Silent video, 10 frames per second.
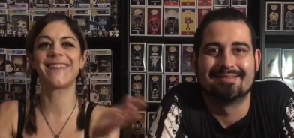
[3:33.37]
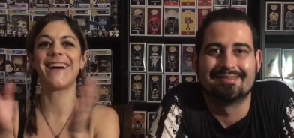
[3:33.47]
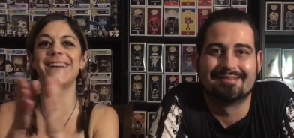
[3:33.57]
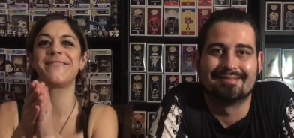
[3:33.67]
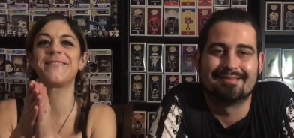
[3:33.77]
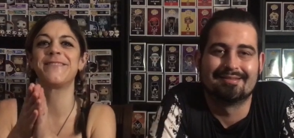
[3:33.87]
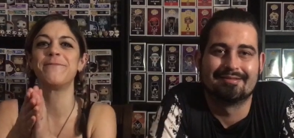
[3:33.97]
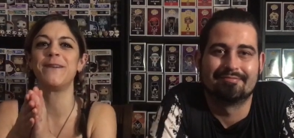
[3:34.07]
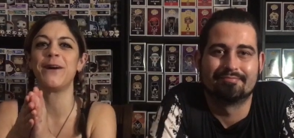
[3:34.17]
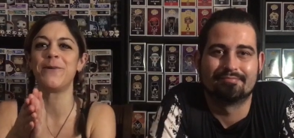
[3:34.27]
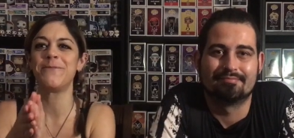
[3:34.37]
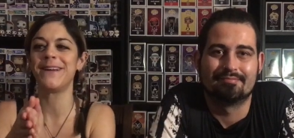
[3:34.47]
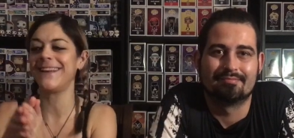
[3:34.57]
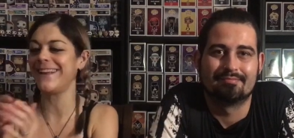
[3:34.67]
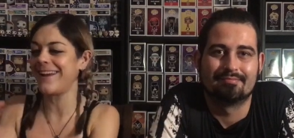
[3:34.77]
Speaker 1: guys, we're going to be
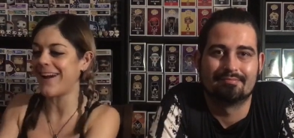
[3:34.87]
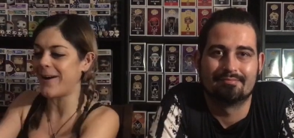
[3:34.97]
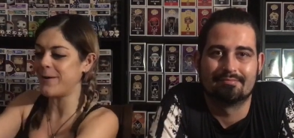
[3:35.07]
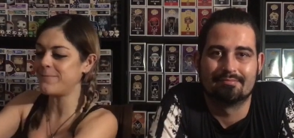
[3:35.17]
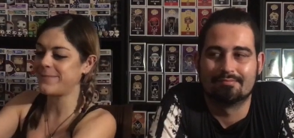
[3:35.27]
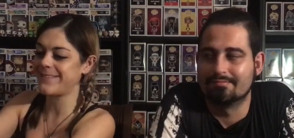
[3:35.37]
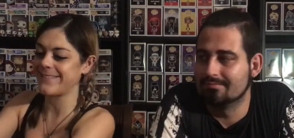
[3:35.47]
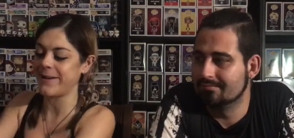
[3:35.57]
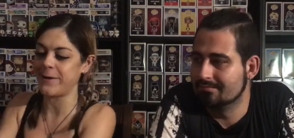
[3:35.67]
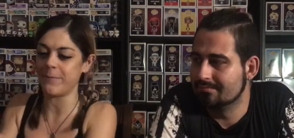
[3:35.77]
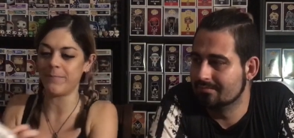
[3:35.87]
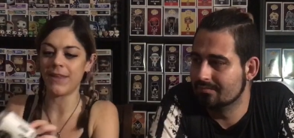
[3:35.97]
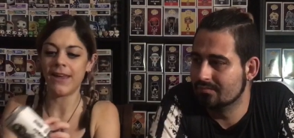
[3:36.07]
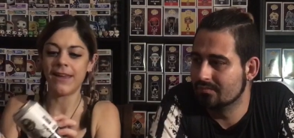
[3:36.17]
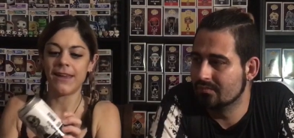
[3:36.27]
opening up some
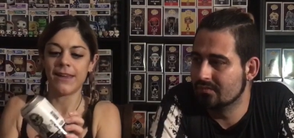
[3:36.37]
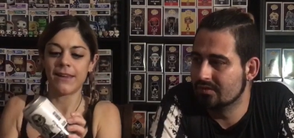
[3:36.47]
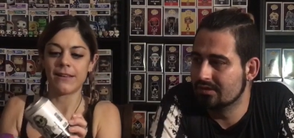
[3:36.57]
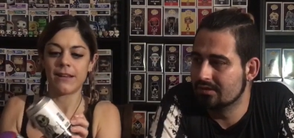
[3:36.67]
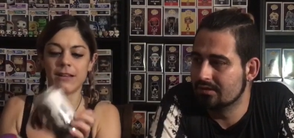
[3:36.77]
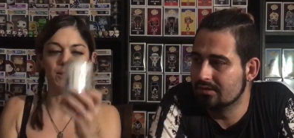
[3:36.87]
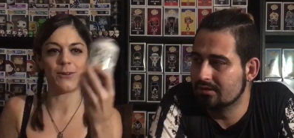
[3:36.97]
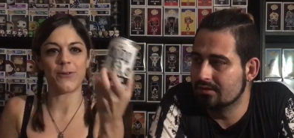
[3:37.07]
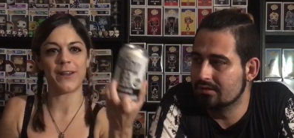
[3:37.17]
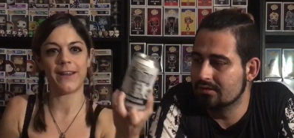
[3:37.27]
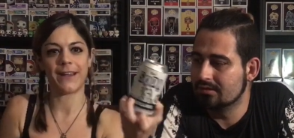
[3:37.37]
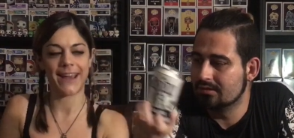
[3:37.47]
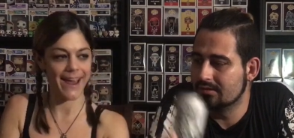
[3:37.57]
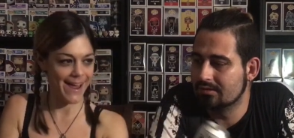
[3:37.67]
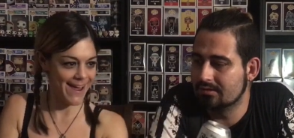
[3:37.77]
a soda
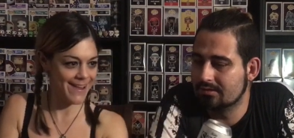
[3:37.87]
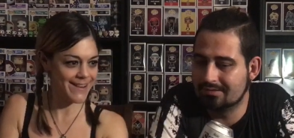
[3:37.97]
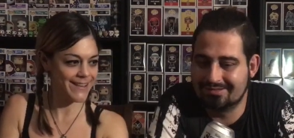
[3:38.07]
can,